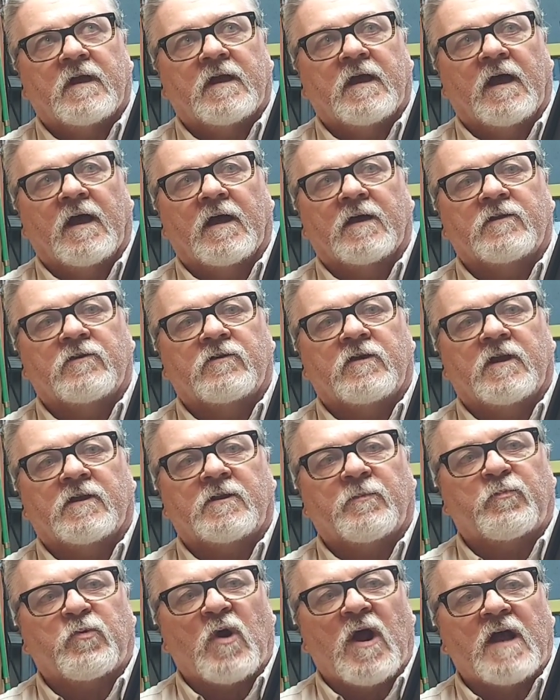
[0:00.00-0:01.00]
You
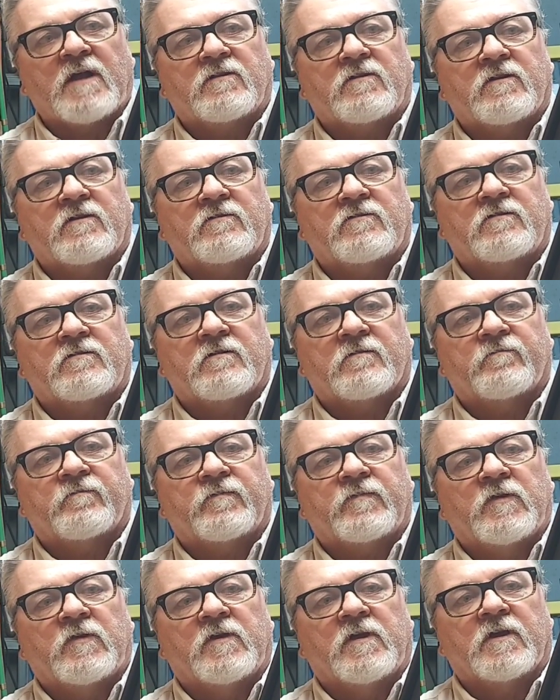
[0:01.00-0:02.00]
get the practice,
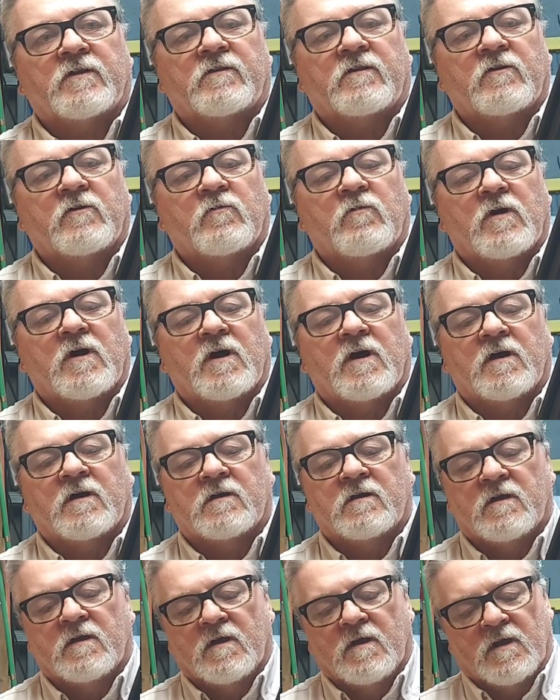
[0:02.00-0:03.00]
you get to
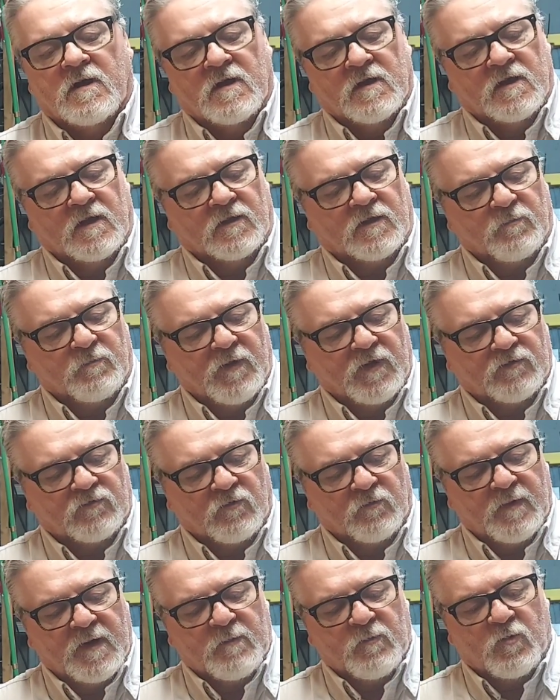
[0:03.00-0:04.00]
get the
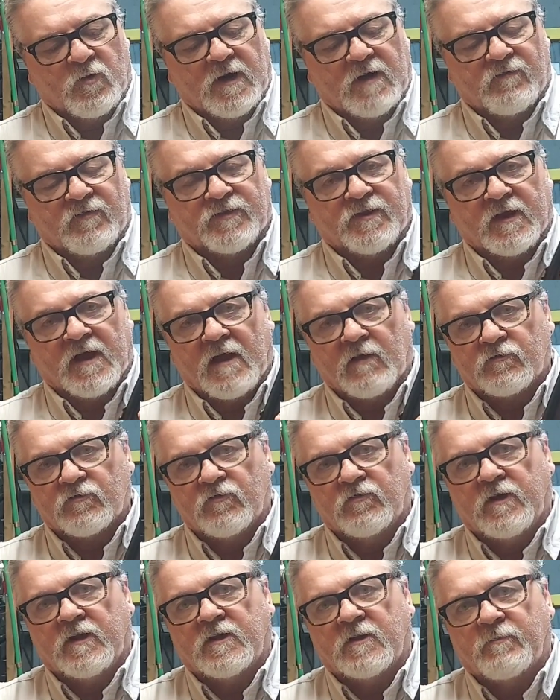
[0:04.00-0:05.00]
muscle memory and everything else
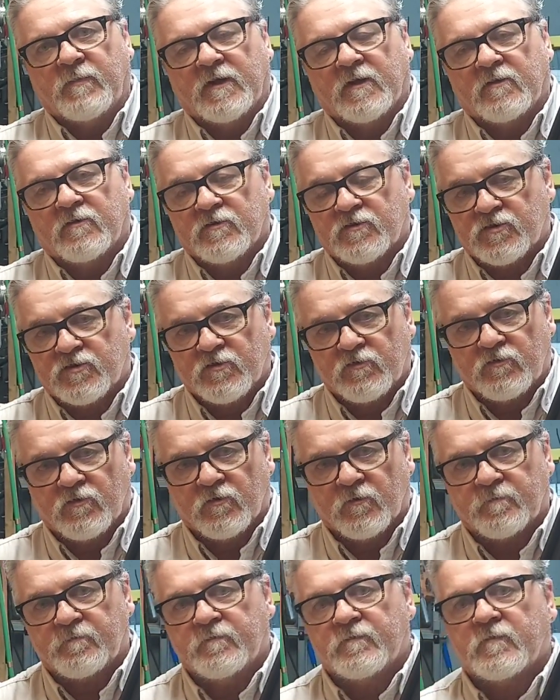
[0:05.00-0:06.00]
you need to be a good
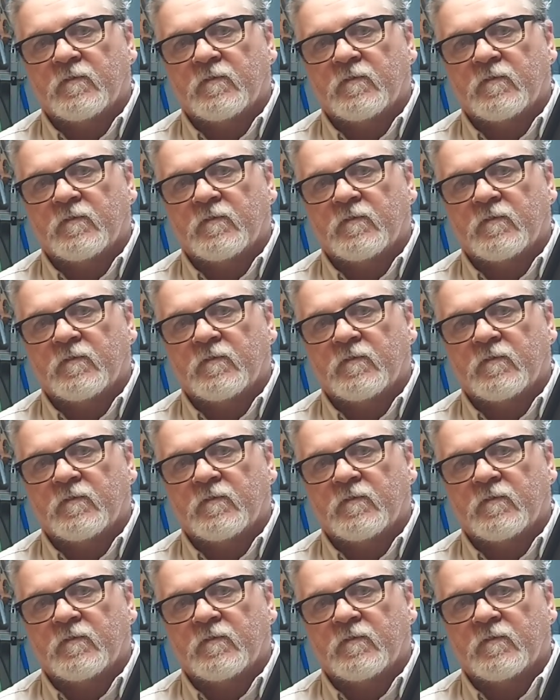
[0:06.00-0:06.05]
shooter,